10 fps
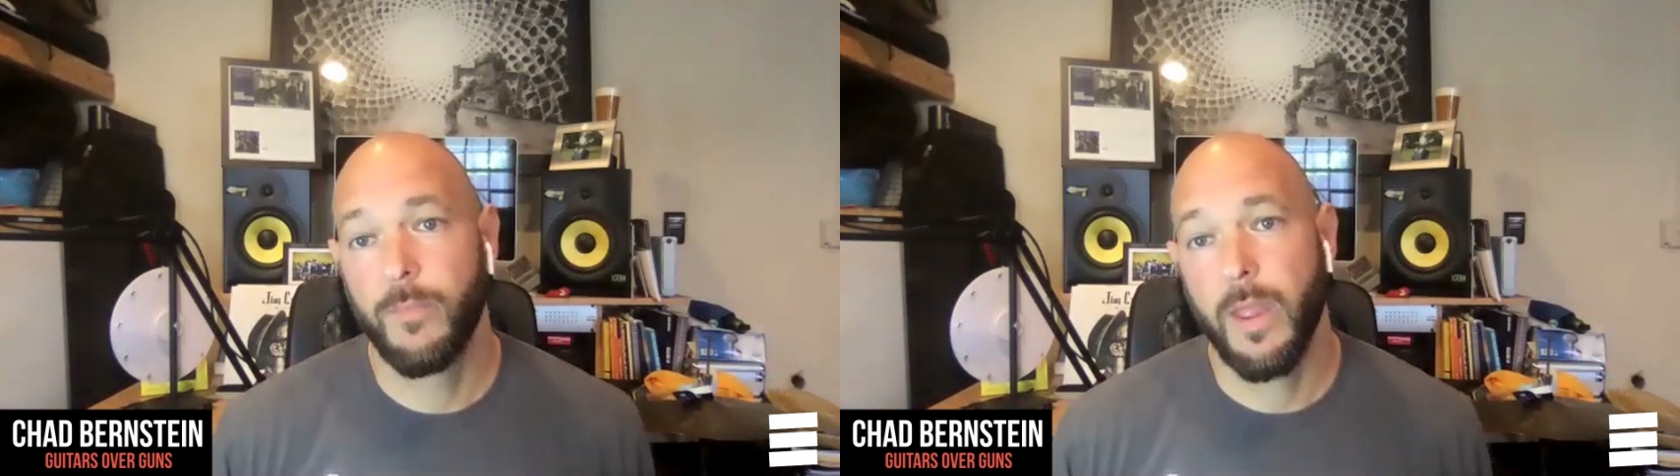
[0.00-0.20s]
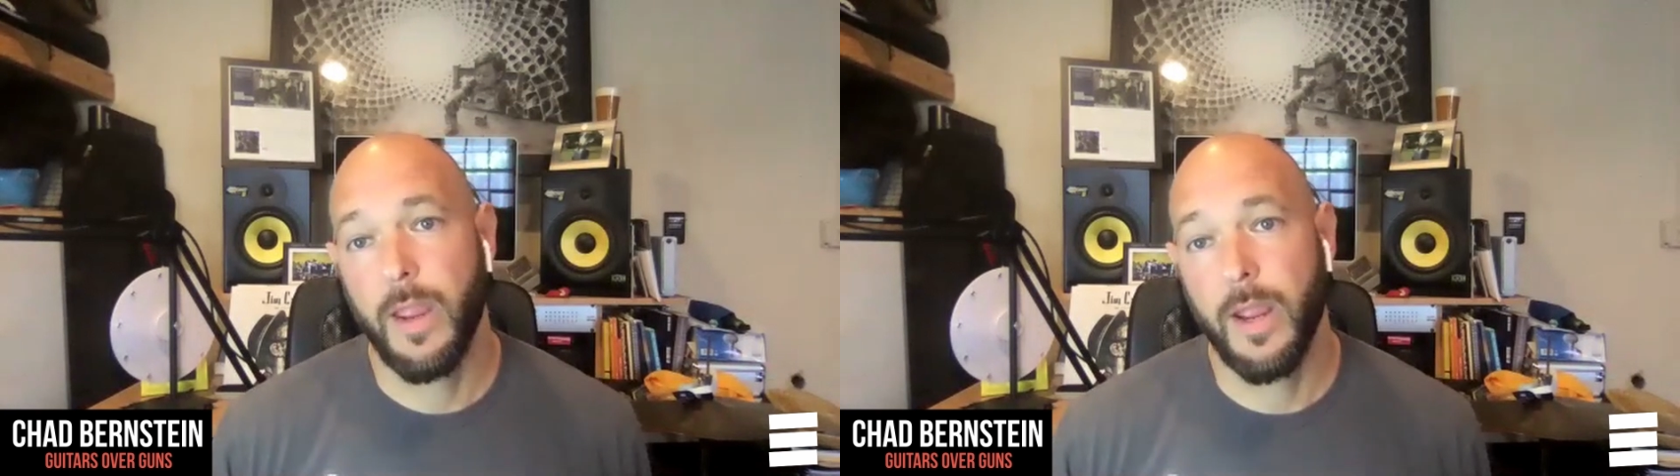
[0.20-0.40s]

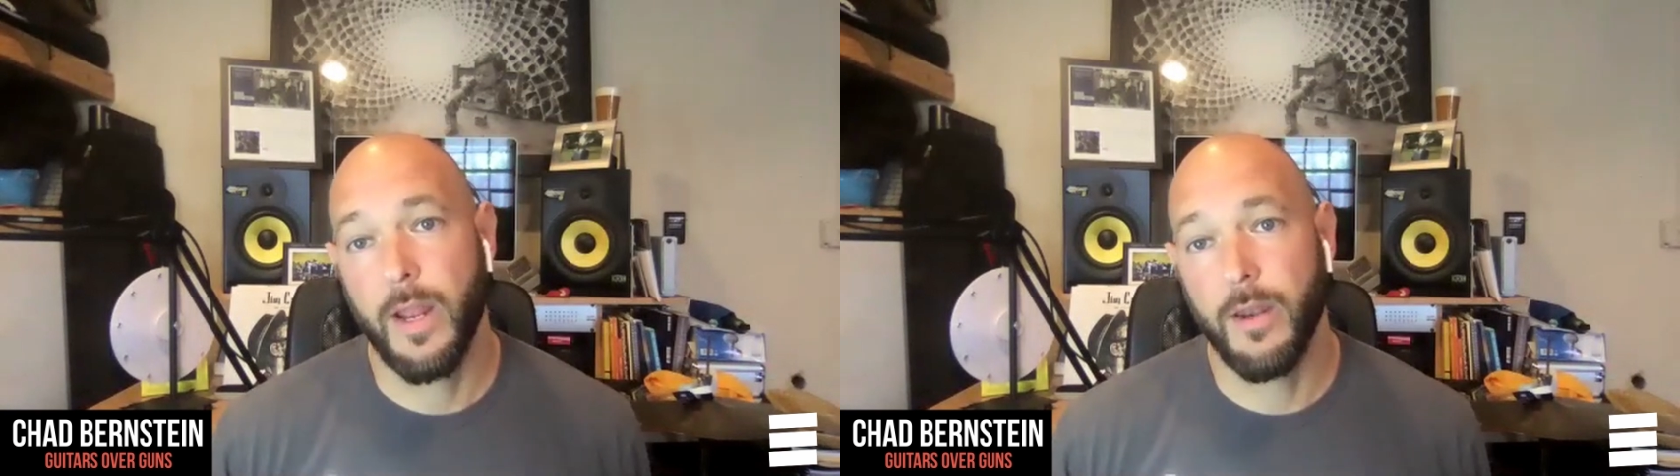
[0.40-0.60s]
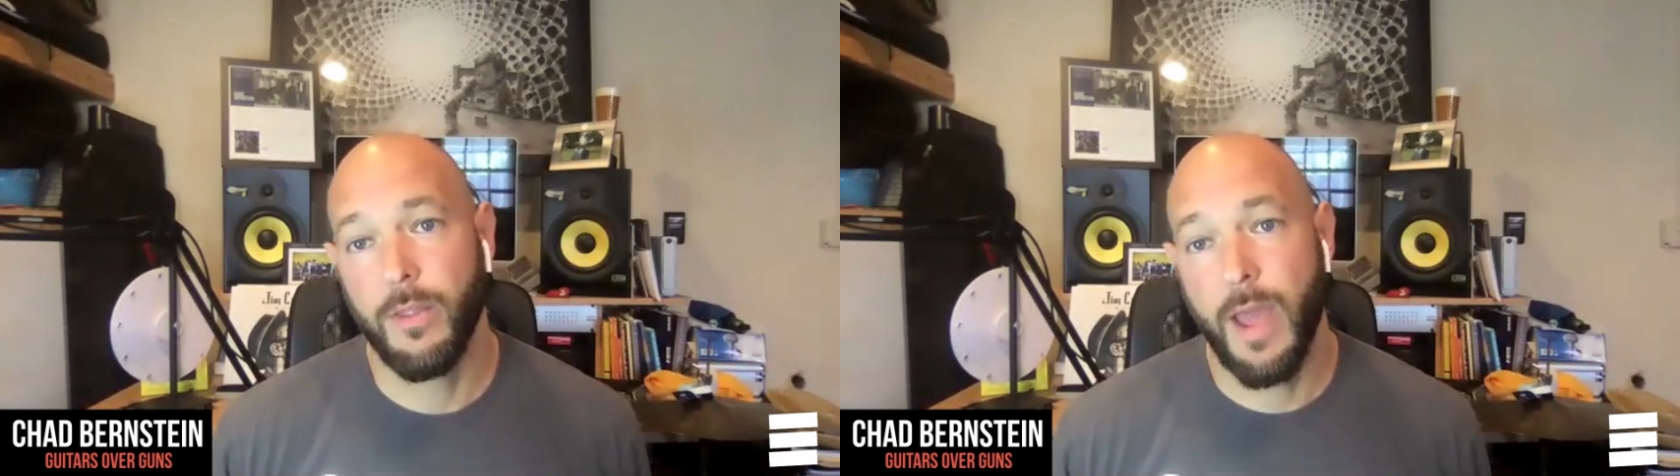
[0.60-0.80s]

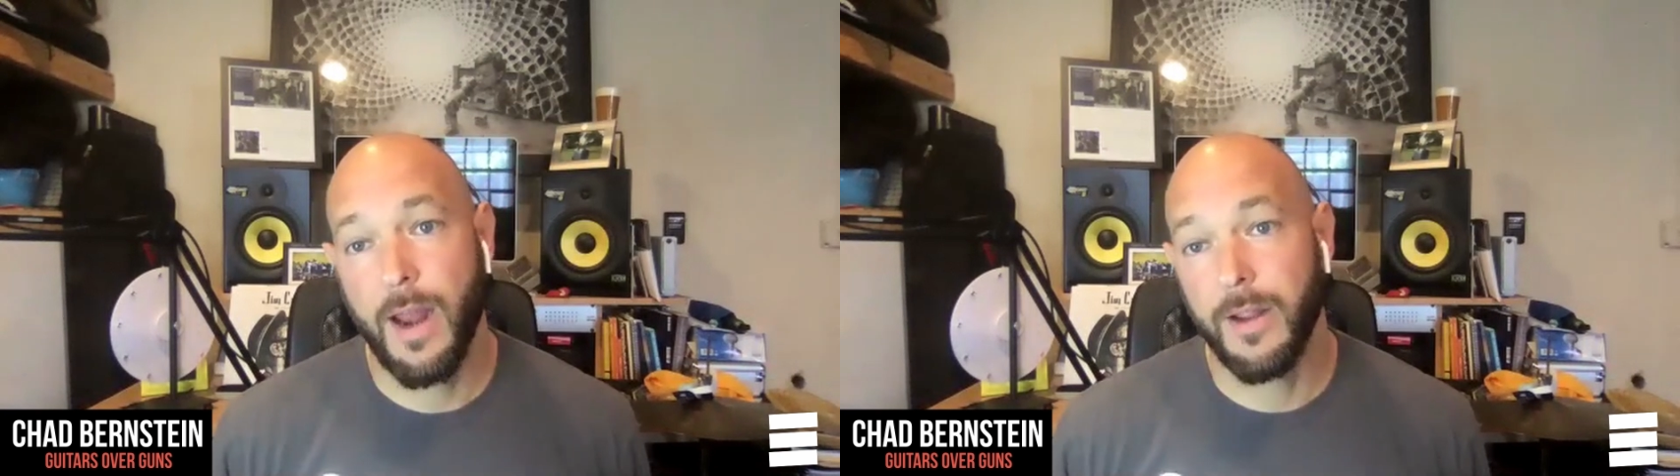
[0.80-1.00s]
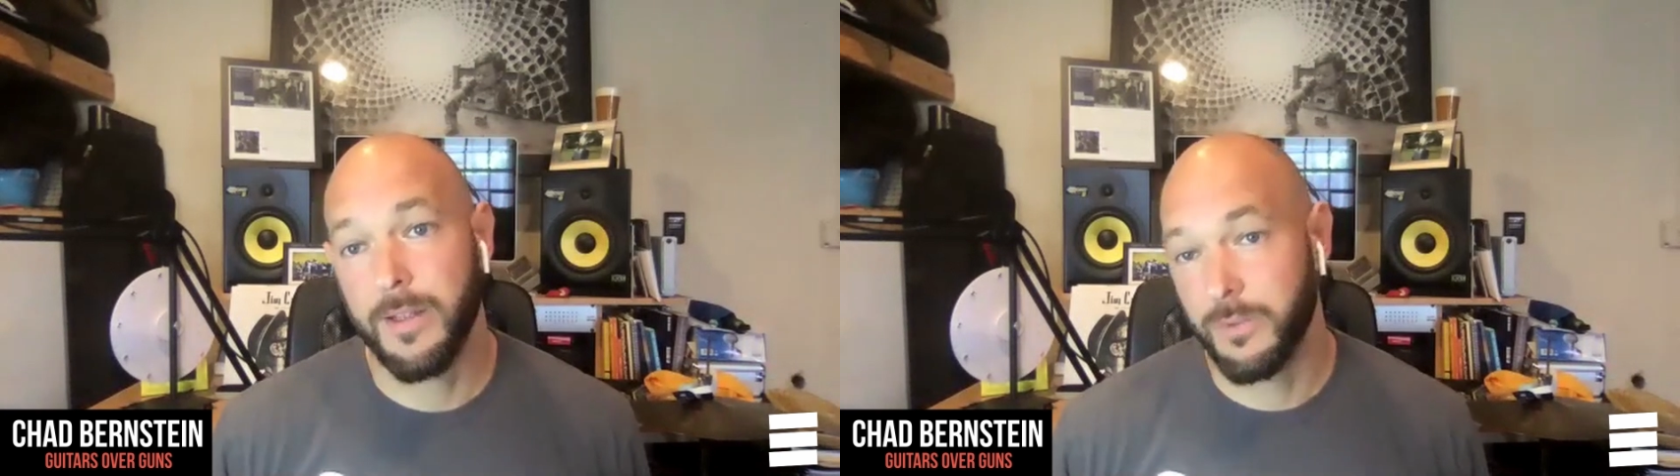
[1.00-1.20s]
and
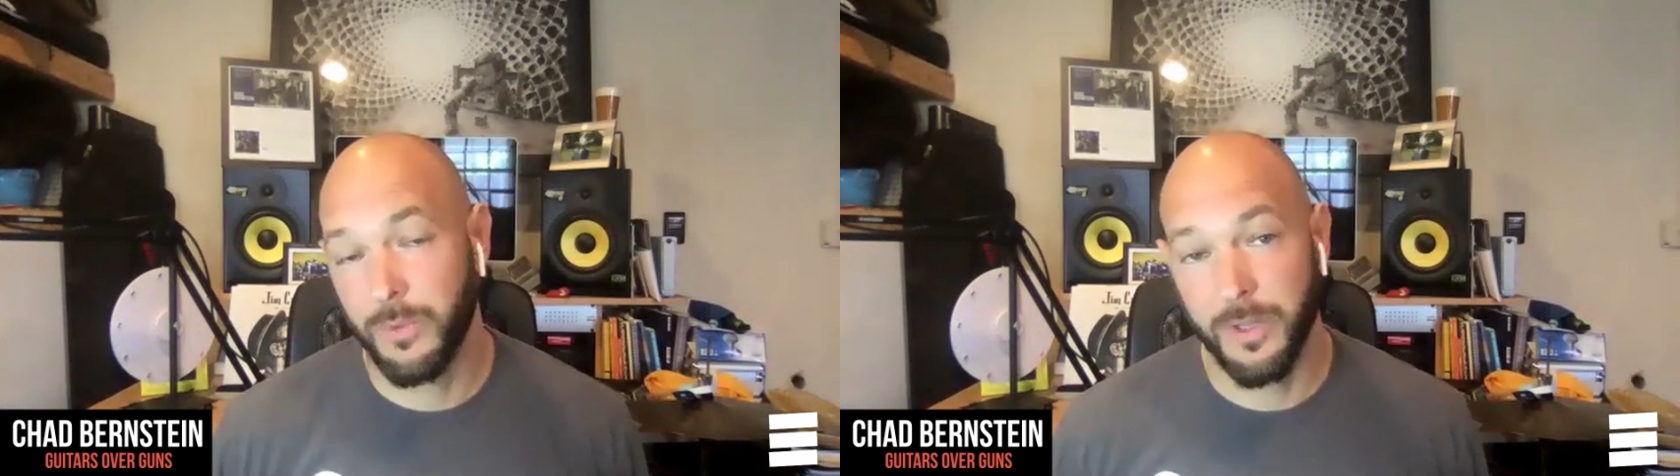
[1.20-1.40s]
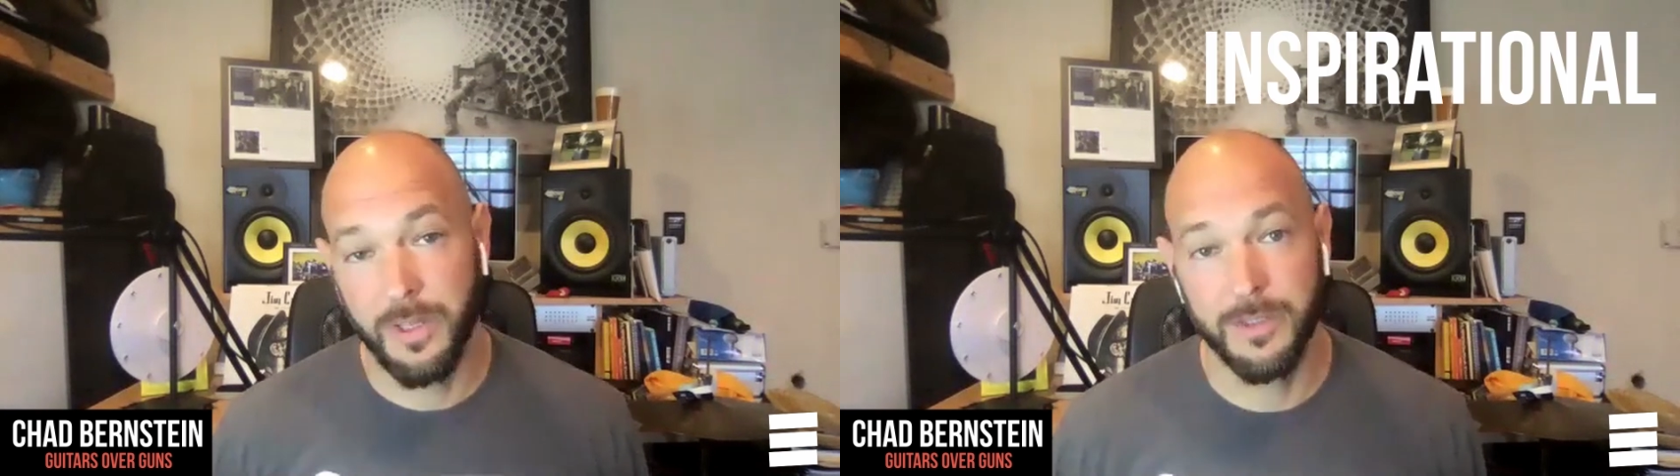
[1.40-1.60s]
that is a
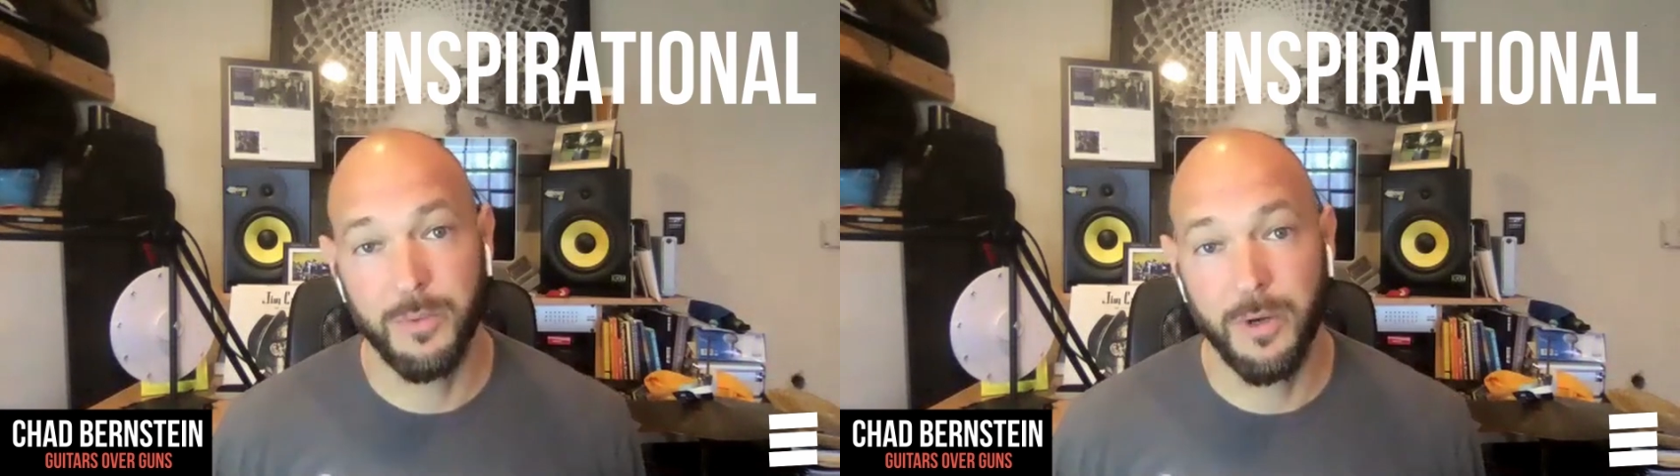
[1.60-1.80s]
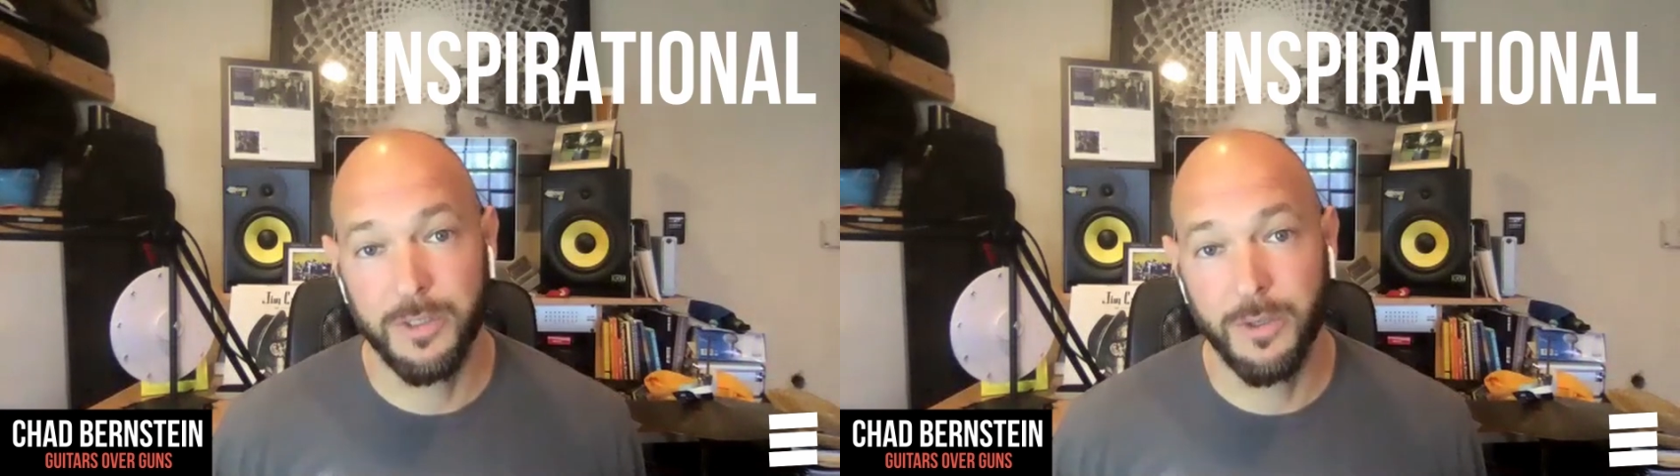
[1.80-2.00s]
really
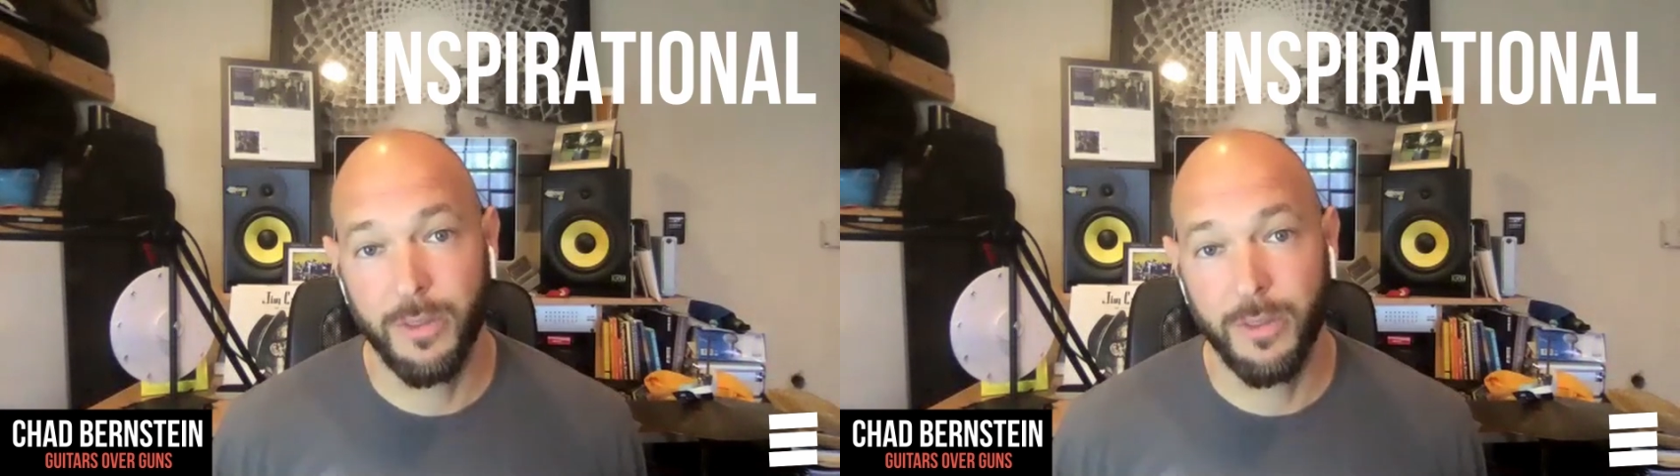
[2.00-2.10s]
inspirational